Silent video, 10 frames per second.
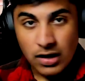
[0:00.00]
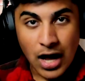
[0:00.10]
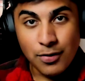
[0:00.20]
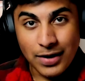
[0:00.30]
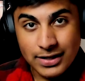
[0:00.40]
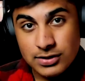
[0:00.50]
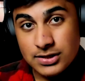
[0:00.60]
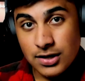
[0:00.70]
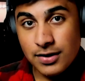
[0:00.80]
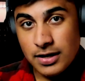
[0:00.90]
Alright, to
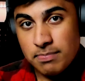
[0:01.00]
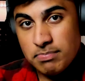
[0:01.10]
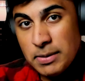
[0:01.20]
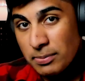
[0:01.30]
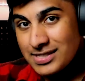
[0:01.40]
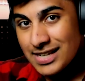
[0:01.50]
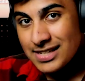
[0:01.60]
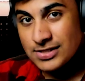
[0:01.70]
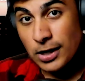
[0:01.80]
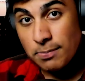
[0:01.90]
start, people say to
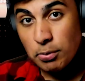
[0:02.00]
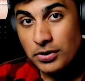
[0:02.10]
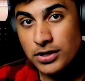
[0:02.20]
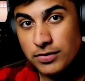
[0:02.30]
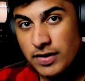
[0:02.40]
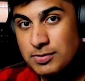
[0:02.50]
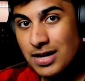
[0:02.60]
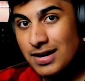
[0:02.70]
start building your website